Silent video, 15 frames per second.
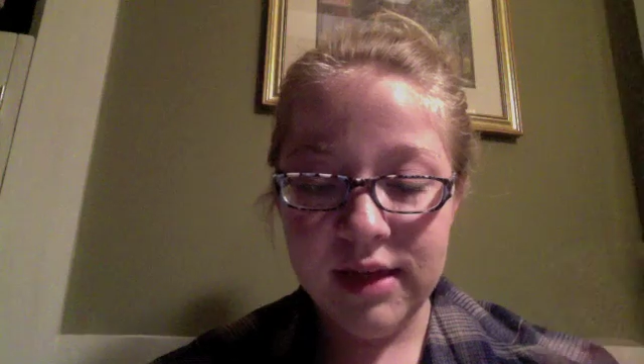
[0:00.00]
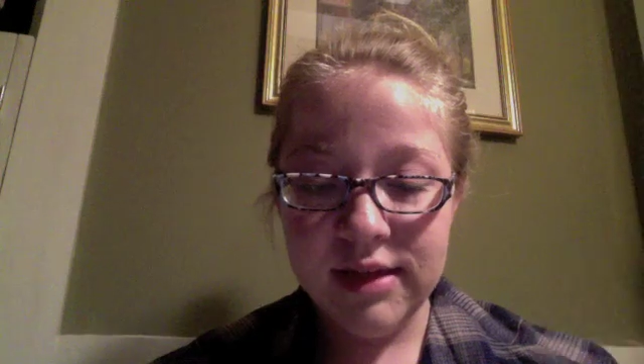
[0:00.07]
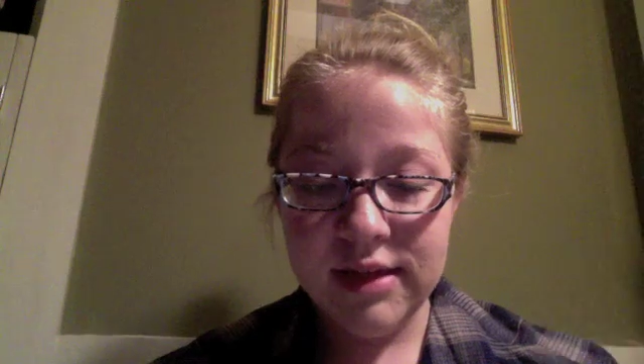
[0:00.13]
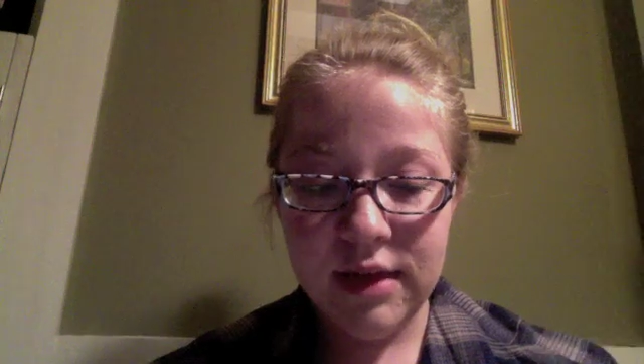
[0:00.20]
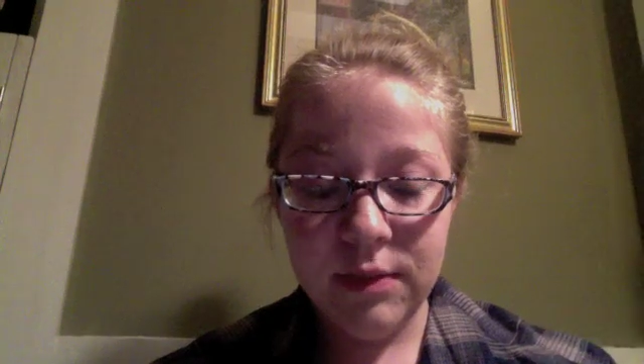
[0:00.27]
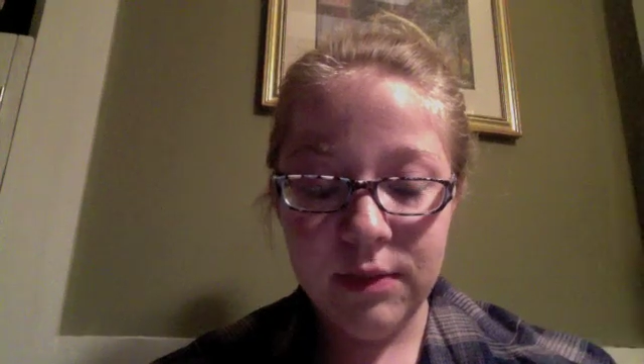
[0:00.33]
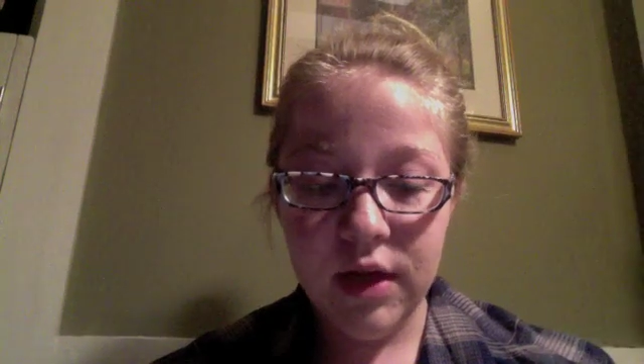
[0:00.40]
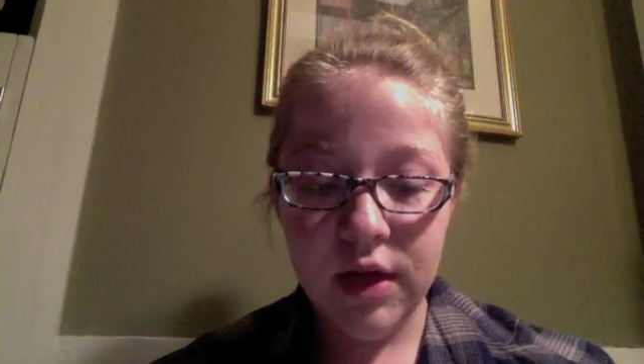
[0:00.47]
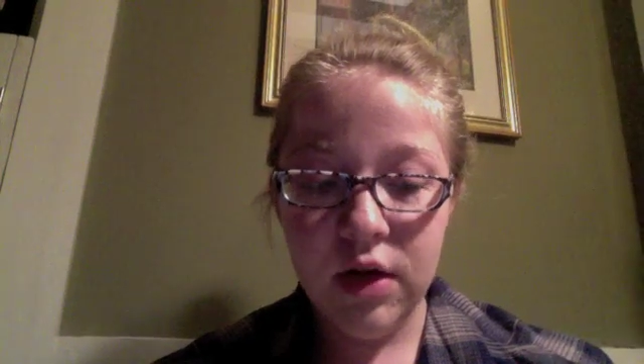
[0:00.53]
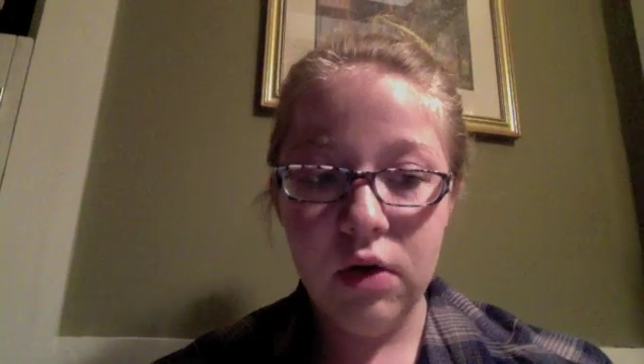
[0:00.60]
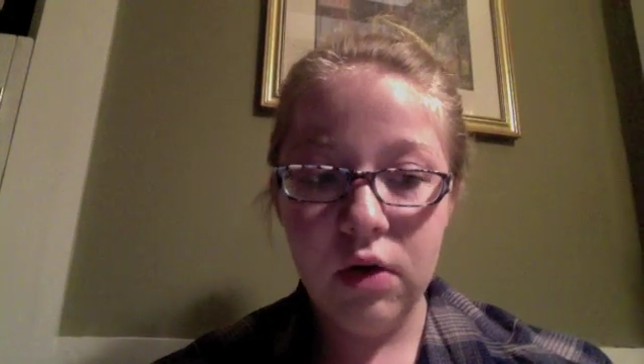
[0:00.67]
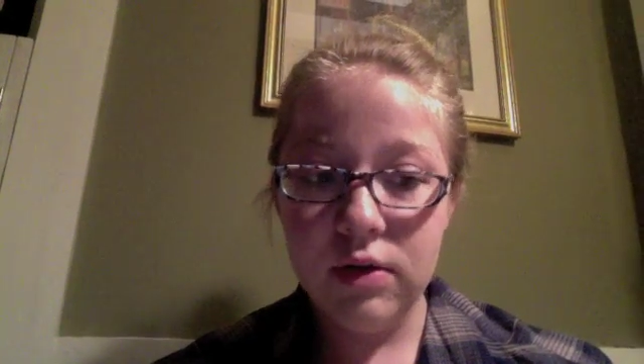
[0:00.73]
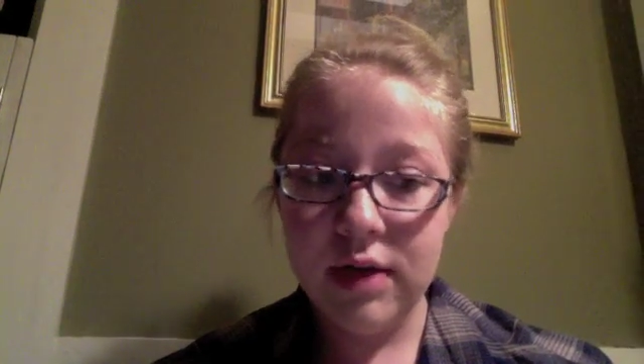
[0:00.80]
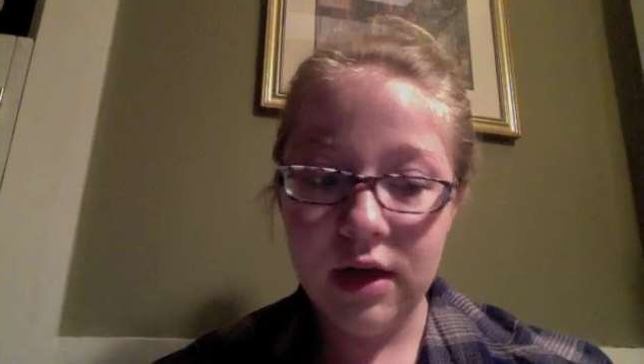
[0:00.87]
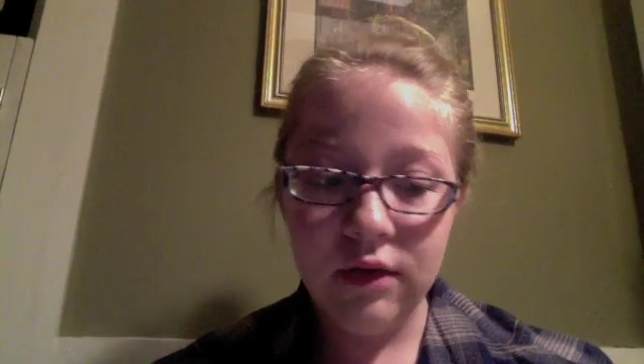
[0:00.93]
and we got a
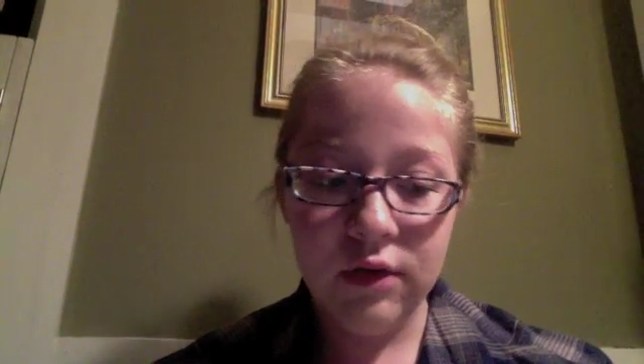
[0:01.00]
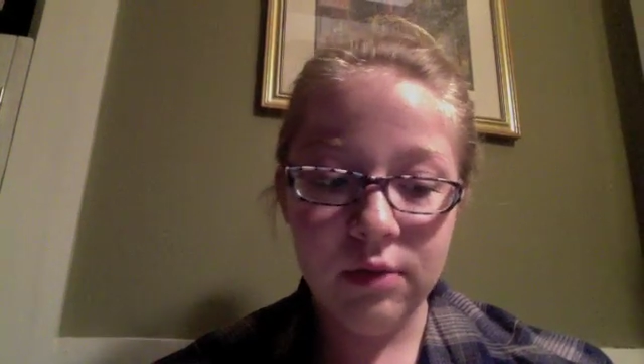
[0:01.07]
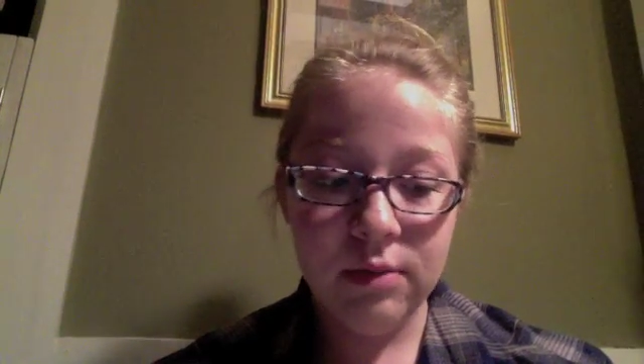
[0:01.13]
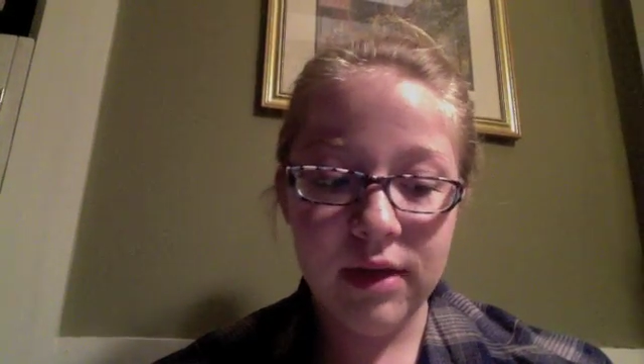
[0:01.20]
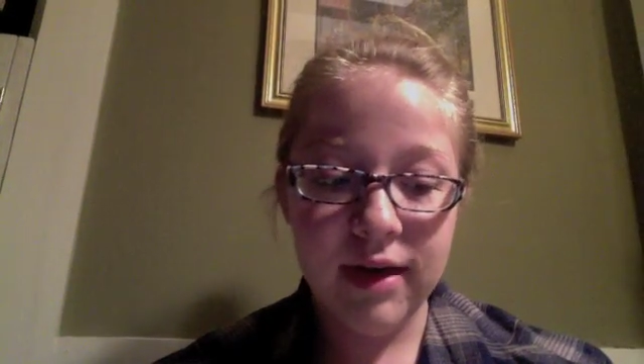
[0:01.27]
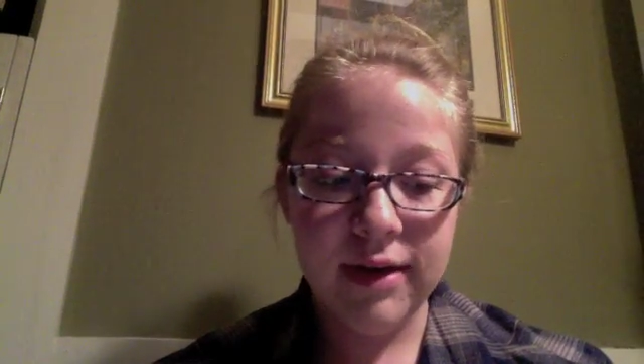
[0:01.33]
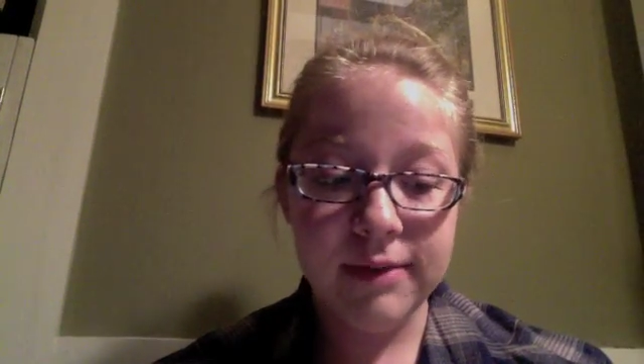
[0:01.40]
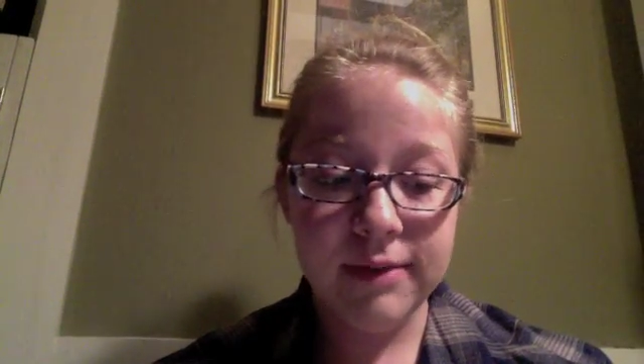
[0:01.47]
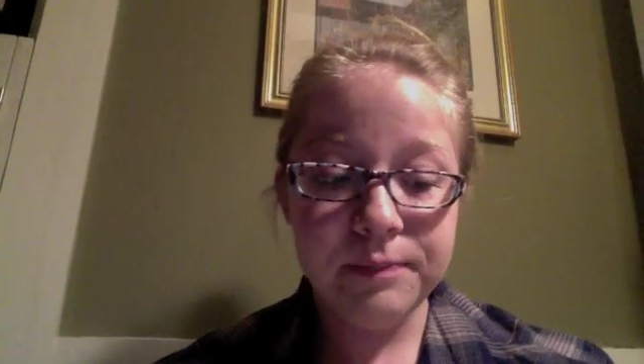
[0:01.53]
hotel room there,